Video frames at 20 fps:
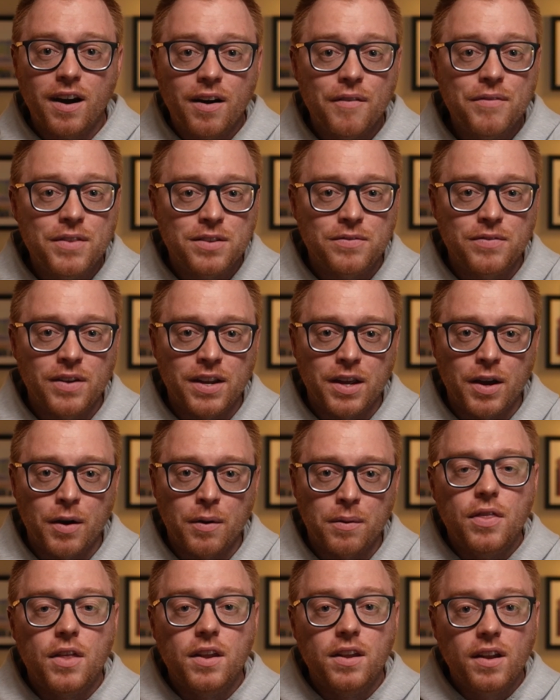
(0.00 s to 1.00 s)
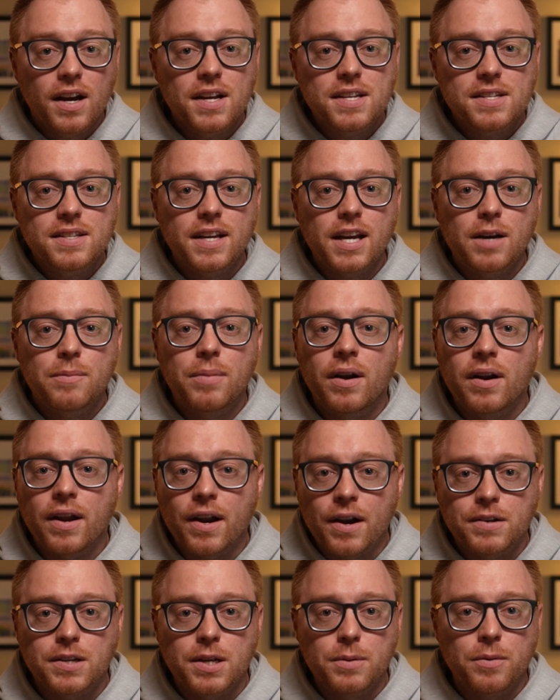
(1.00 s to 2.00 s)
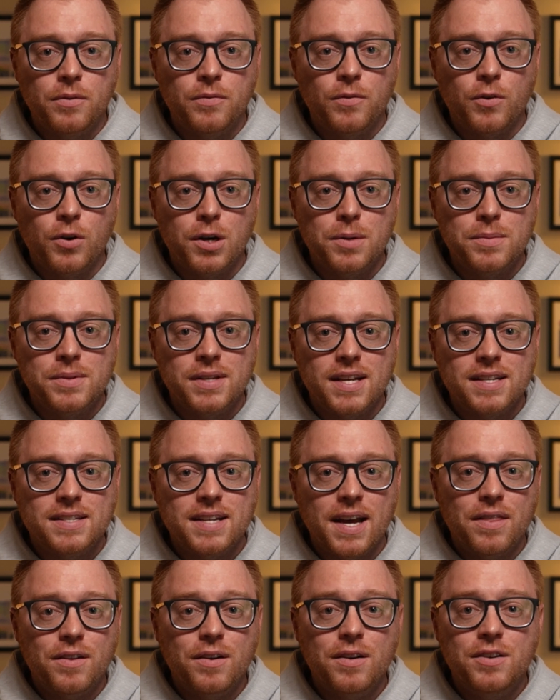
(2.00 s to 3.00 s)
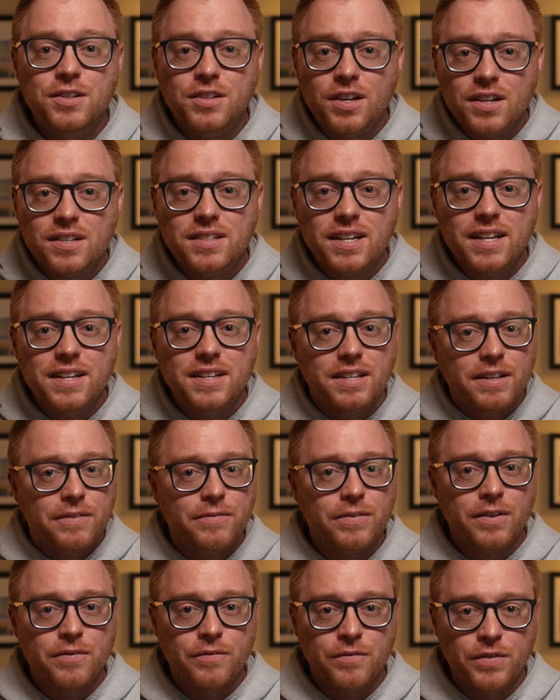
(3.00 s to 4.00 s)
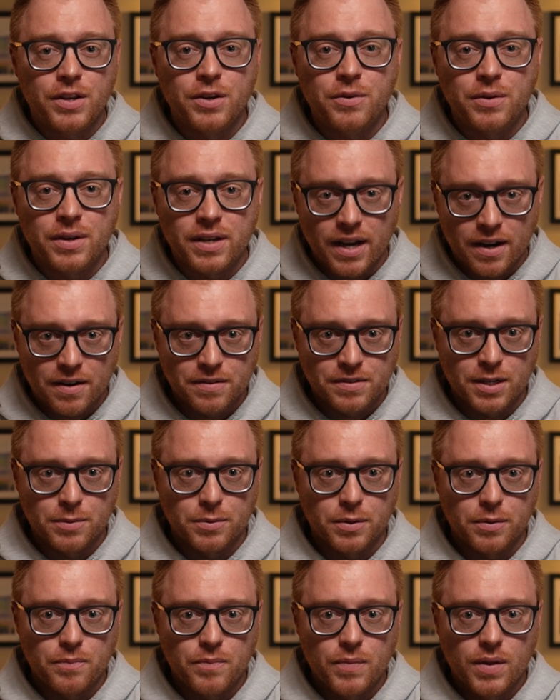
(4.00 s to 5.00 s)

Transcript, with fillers: of this video. The nice thing about Airtable forms is that they're just a different view in Airtable.